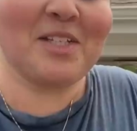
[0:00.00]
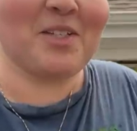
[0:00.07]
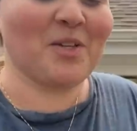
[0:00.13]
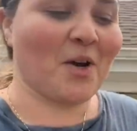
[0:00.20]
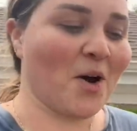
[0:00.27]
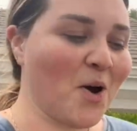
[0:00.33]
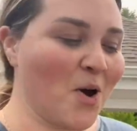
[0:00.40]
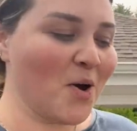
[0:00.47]

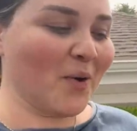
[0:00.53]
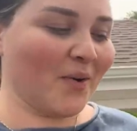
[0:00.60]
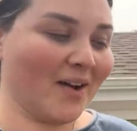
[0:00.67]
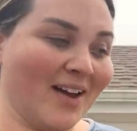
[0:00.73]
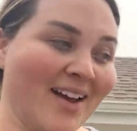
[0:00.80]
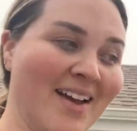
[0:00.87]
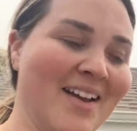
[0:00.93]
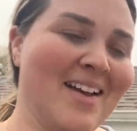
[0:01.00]
So
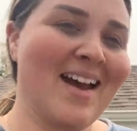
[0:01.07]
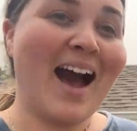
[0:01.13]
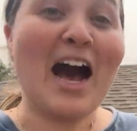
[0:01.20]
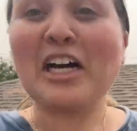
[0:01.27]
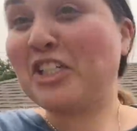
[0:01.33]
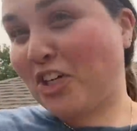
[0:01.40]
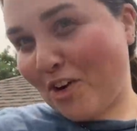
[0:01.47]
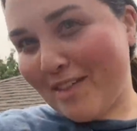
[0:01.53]

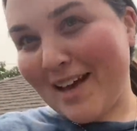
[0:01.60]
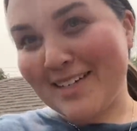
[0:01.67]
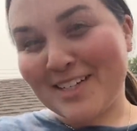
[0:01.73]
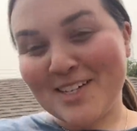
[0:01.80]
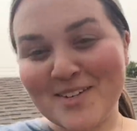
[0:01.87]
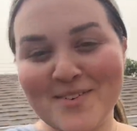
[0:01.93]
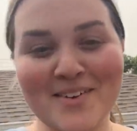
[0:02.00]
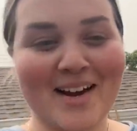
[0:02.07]
I'll show that
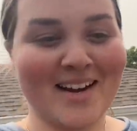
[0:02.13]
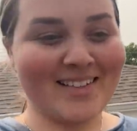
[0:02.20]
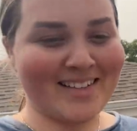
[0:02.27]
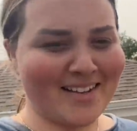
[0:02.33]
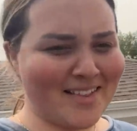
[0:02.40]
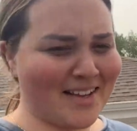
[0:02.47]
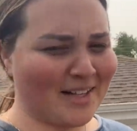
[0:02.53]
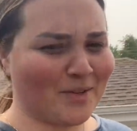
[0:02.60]
to you guys.
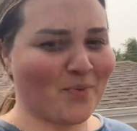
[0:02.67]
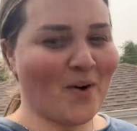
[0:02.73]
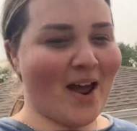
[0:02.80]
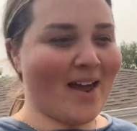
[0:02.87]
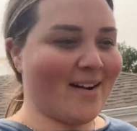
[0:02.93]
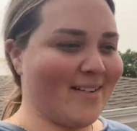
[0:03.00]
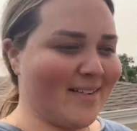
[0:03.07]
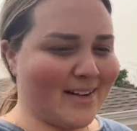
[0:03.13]
I think it's
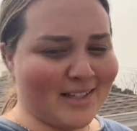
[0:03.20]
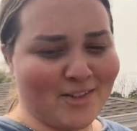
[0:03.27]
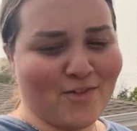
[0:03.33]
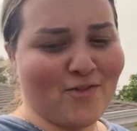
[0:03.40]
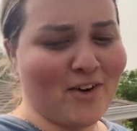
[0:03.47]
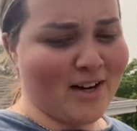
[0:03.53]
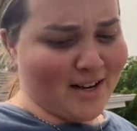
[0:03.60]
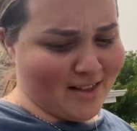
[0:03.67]
red. It's
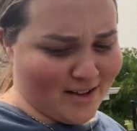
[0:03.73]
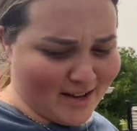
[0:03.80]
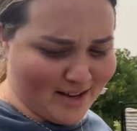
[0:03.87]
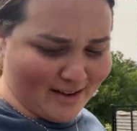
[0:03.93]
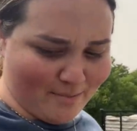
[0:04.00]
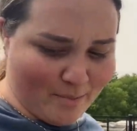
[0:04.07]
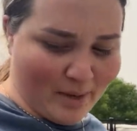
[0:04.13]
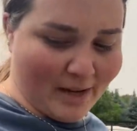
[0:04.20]
funny
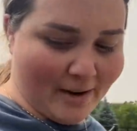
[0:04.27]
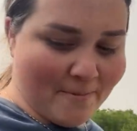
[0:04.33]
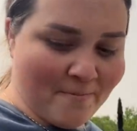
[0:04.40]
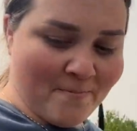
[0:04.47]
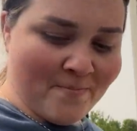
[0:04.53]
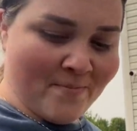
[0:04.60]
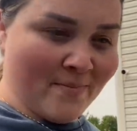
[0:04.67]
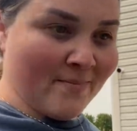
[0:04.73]
looking, but
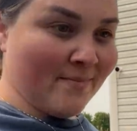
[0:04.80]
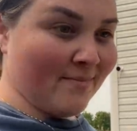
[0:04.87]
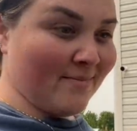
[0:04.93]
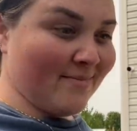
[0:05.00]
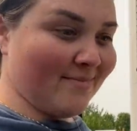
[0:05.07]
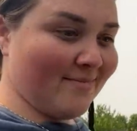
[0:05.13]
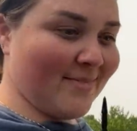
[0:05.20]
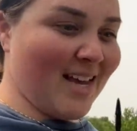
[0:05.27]

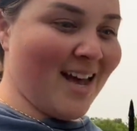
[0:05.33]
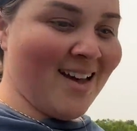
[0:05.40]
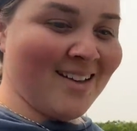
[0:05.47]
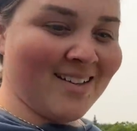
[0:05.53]
yeah.